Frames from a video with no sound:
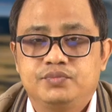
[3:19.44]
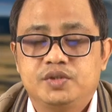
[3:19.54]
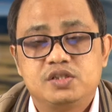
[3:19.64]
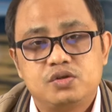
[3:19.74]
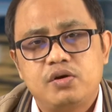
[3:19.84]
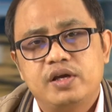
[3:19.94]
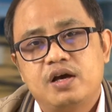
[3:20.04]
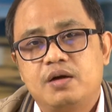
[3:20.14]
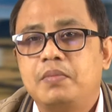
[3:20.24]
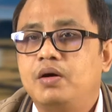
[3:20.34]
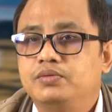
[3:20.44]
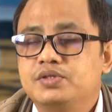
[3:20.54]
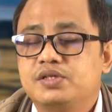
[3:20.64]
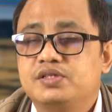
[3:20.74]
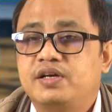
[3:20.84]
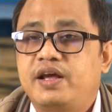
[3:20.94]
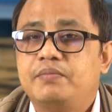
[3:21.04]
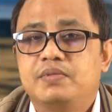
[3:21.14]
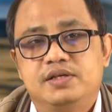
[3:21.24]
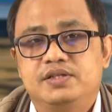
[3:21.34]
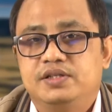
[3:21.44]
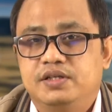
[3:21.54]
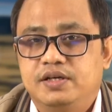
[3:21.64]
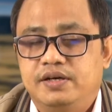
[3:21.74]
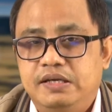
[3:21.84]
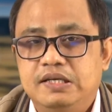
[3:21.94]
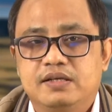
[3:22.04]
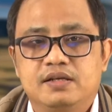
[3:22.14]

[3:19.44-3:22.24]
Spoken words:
It's talking about sustainability, right?